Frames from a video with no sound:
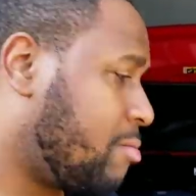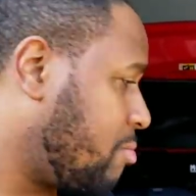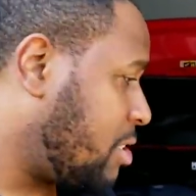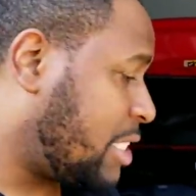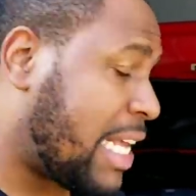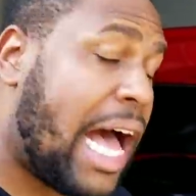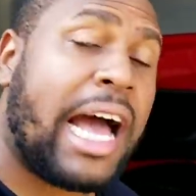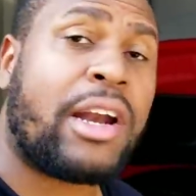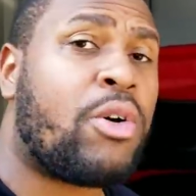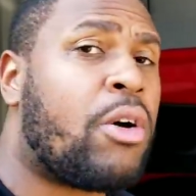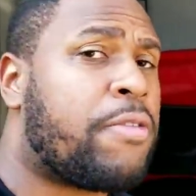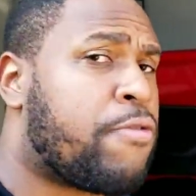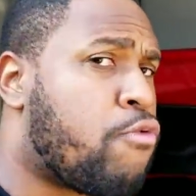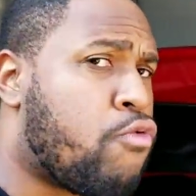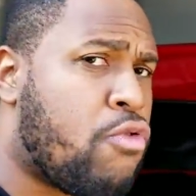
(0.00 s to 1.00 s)
sign
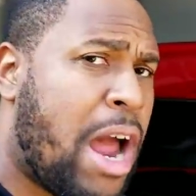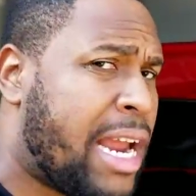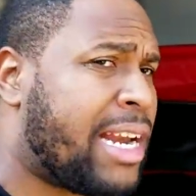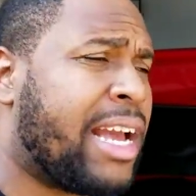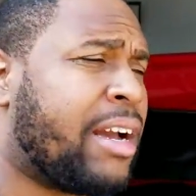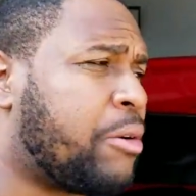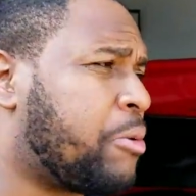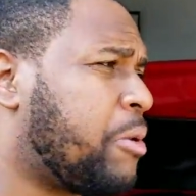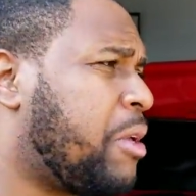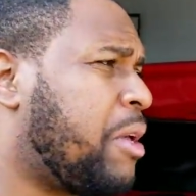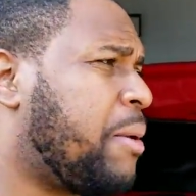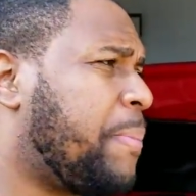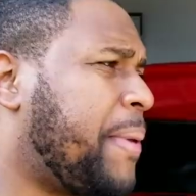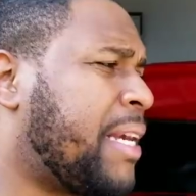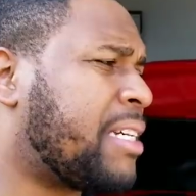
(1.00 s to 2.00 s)
off right now,
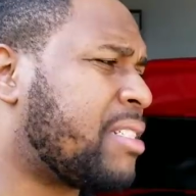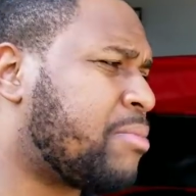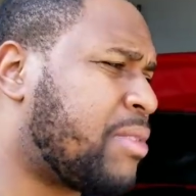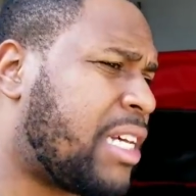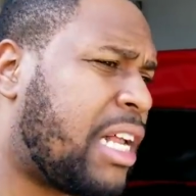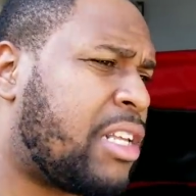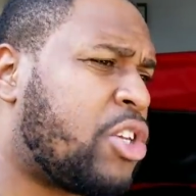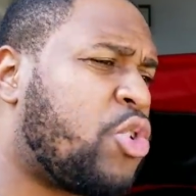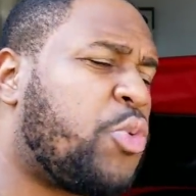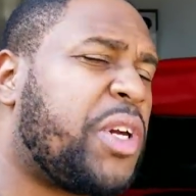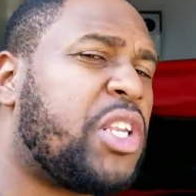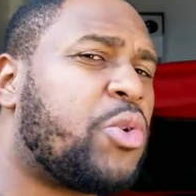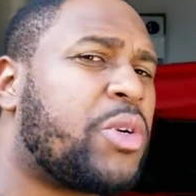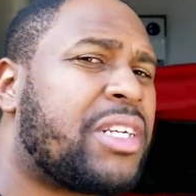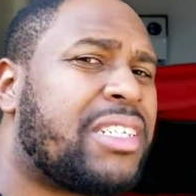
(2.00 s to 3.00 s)
because I'm telling you,
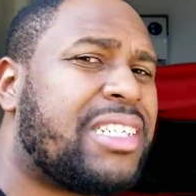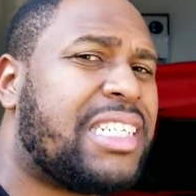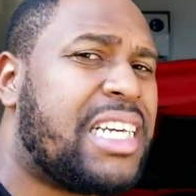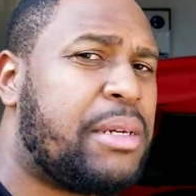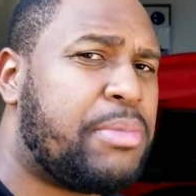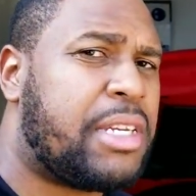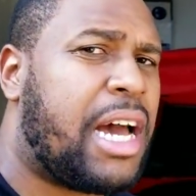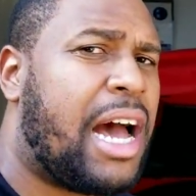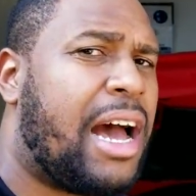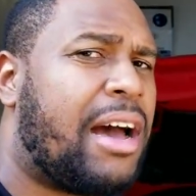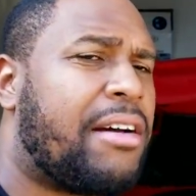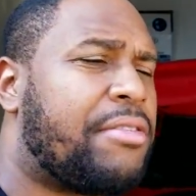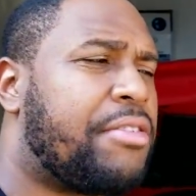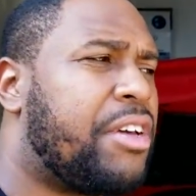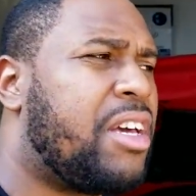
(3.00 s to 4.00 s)
we're doing a deep
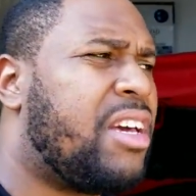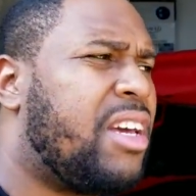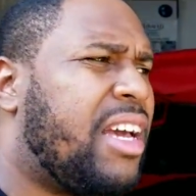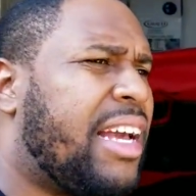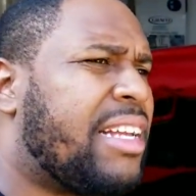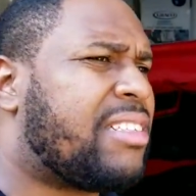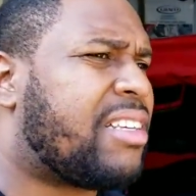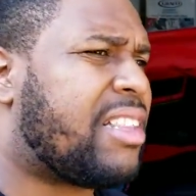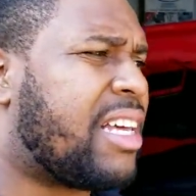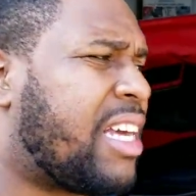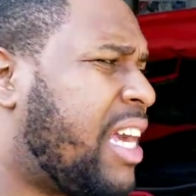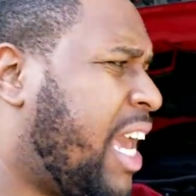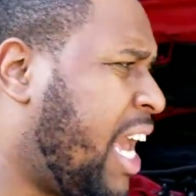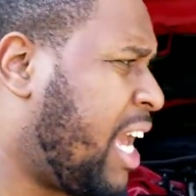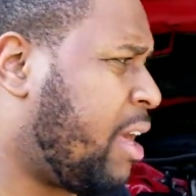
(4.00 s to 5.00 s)
dive into the
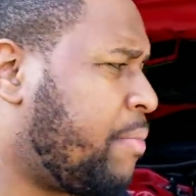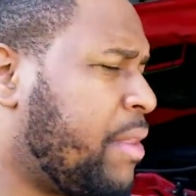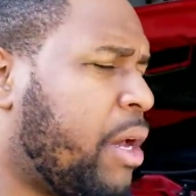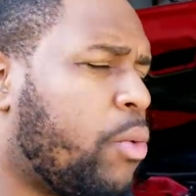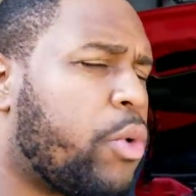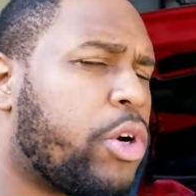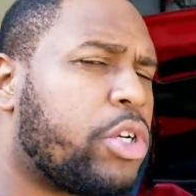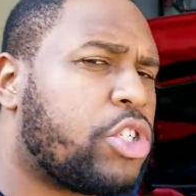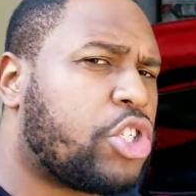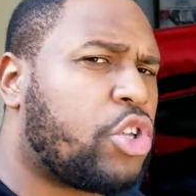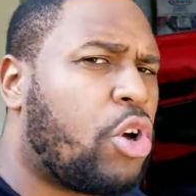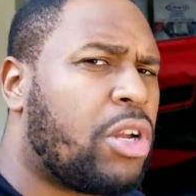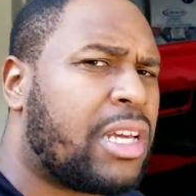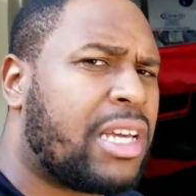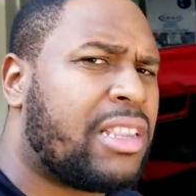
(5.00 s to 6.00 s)
cam that we're
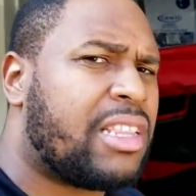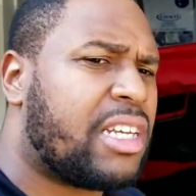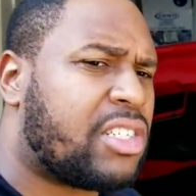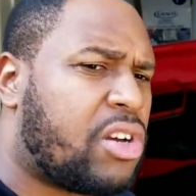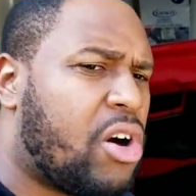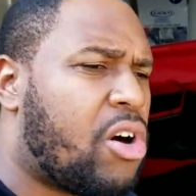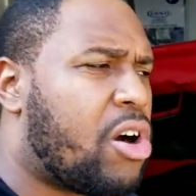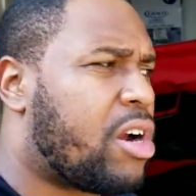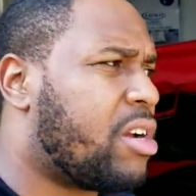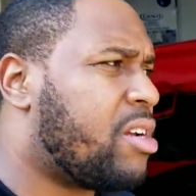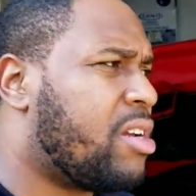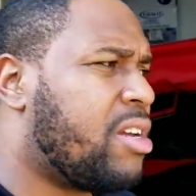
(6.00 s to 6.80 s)
installing in this car,